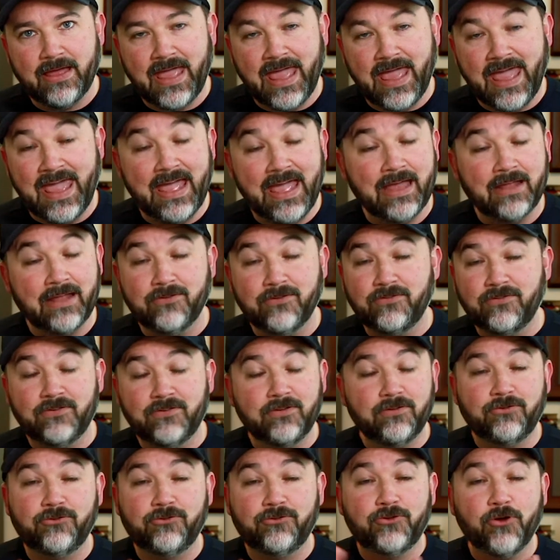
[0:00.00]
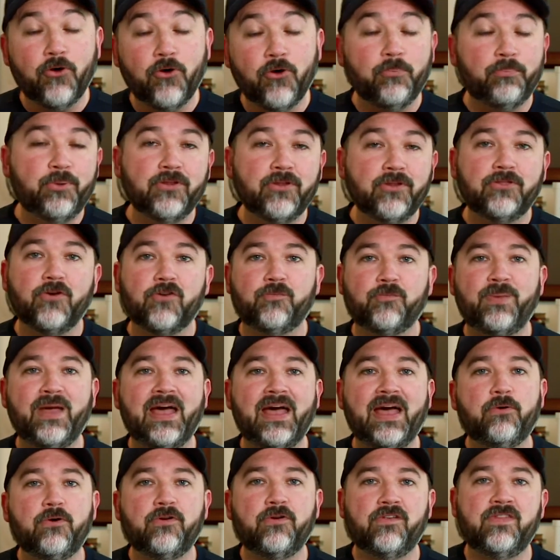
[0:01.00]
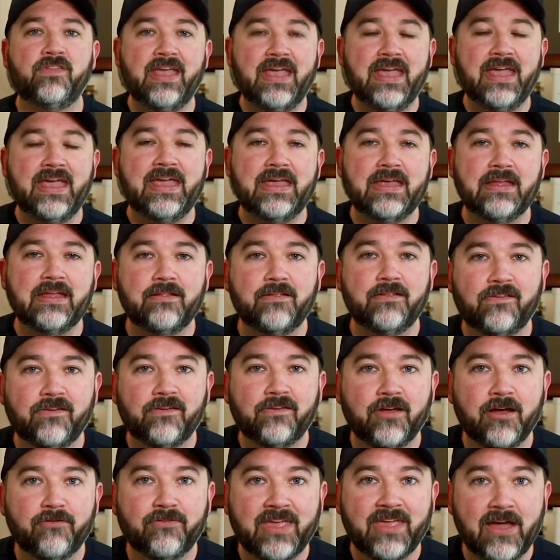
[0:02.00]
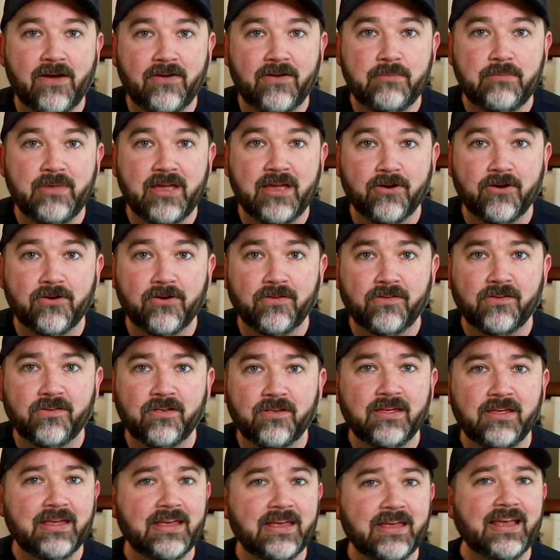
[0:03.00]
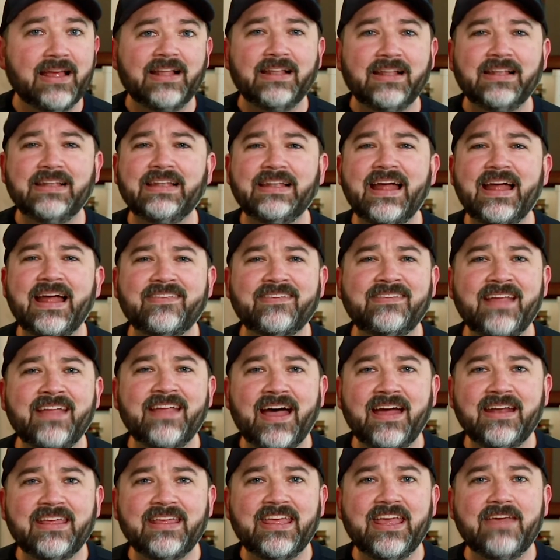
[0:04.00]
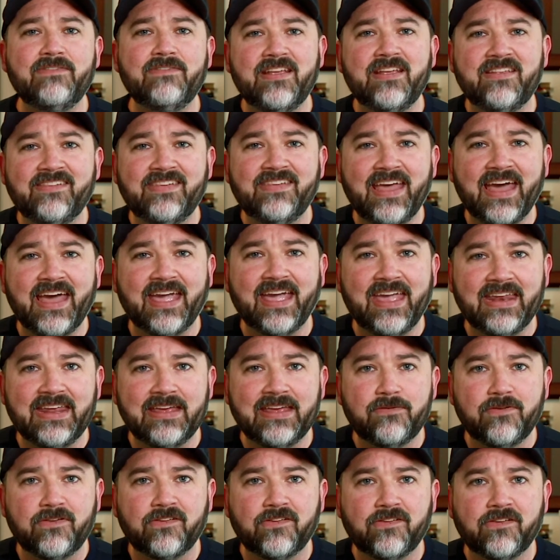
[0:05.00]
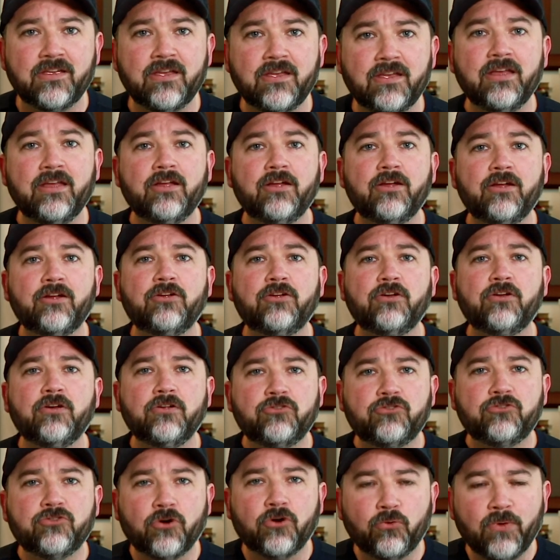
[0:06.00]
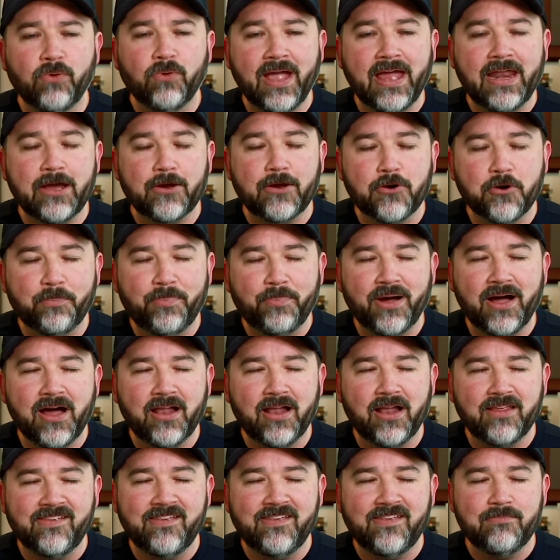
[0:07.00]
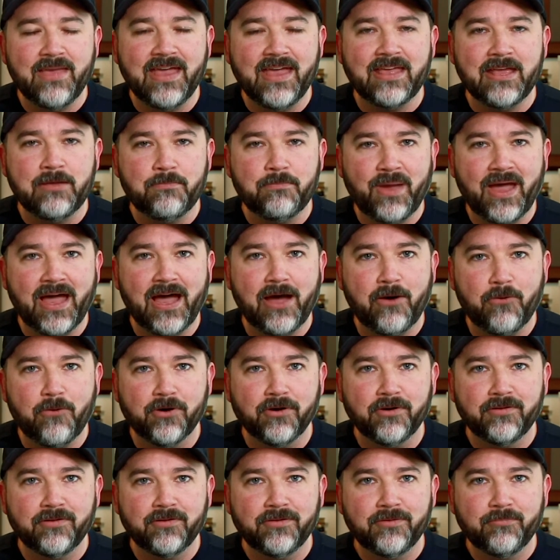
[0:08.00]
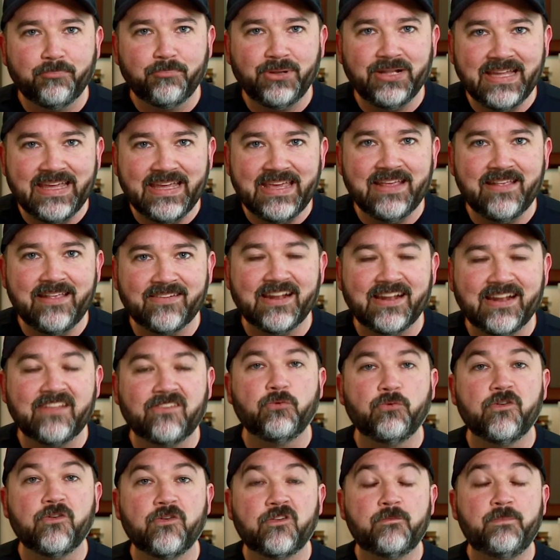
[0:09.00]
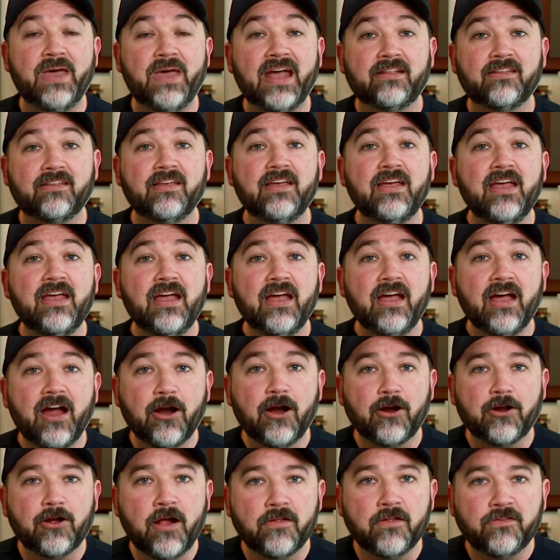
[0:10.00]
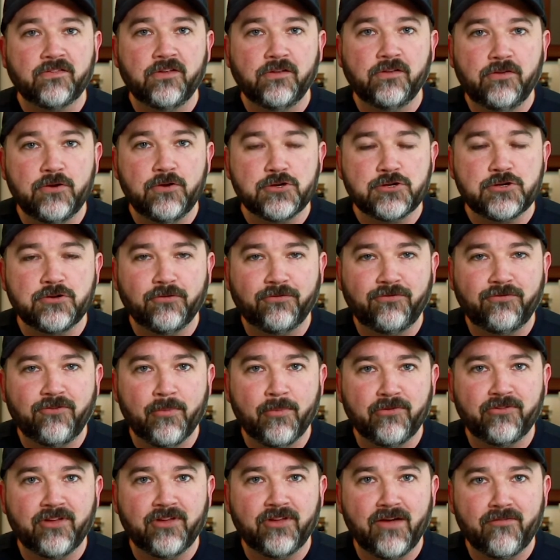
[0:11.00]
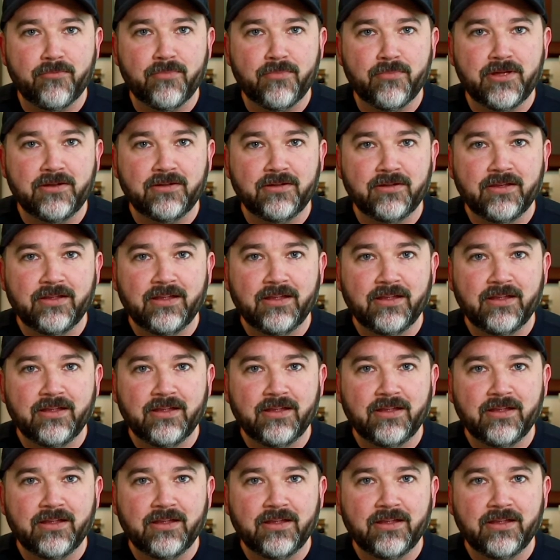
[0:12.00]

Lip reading: and don't put those powers in the hands of county mayors. Let's not give executives tyrannical policymaking power. Please, let's respect our constitutional form of government.